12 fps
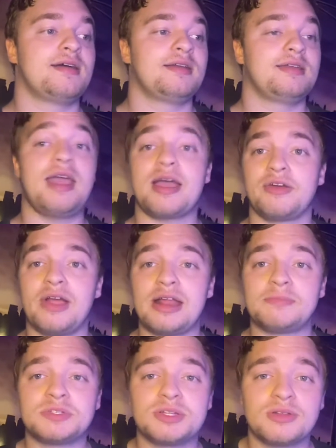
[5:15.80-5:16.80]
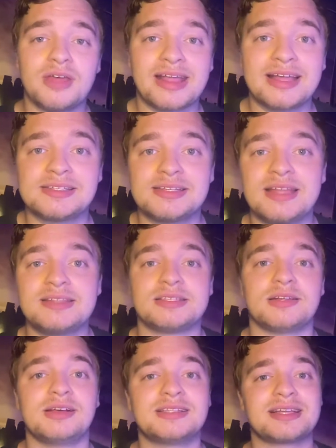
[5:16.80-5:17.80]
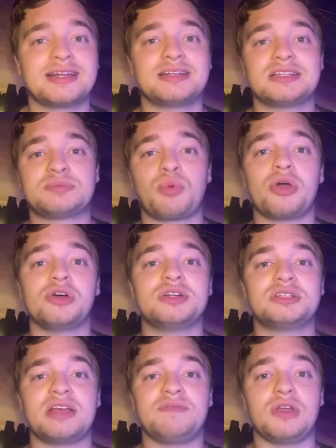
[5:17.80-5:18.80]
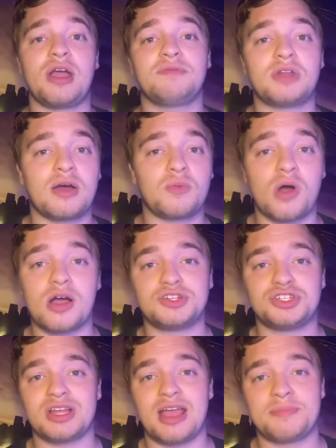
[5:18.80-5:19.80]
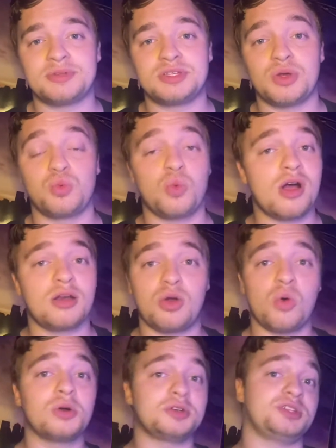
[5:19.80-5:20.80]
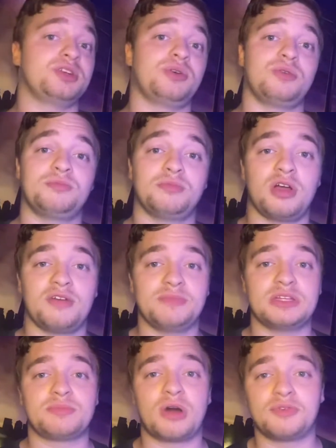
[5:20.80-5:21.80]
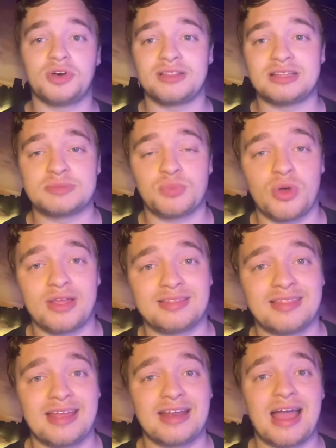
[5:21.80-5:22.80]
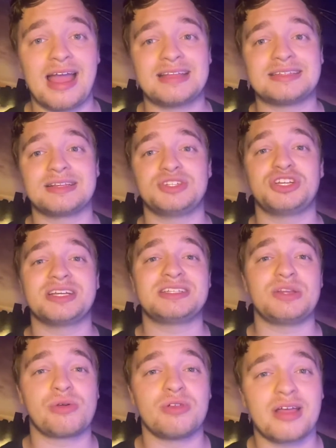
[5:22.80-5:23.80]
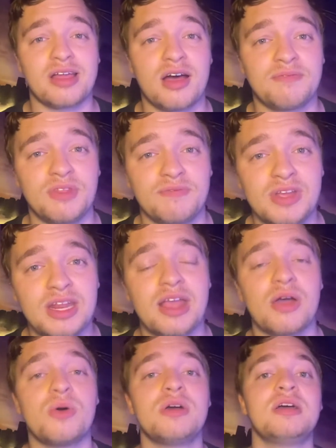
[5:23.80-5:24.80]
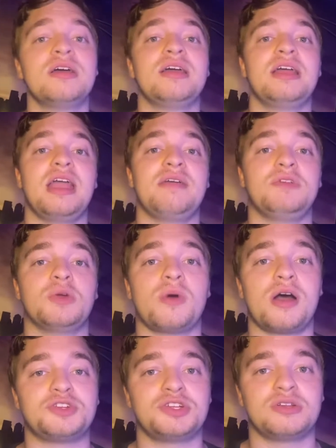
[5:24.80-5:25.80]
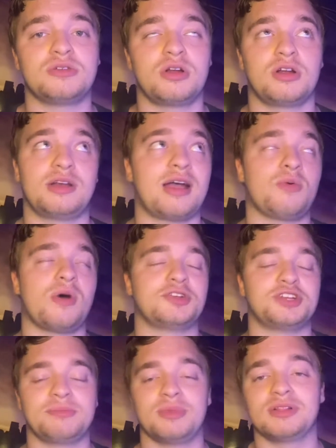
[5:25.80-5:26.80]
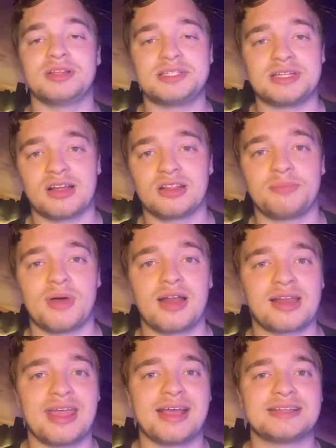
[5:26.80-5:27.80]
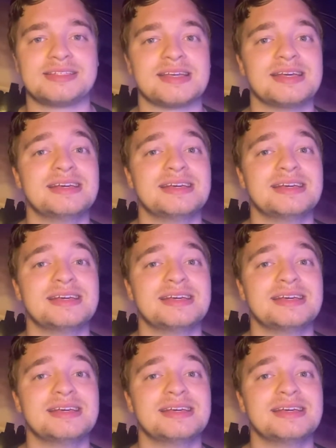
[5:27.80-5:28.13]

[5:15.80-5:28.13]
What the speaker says: yeah, great episode, like I said. So let's get into spoilers. If you have not watched episode 1 or 2 of Miss Marvel at this point, then I suggest you click off the video if you're watching, or not watching, but listening on the podcast.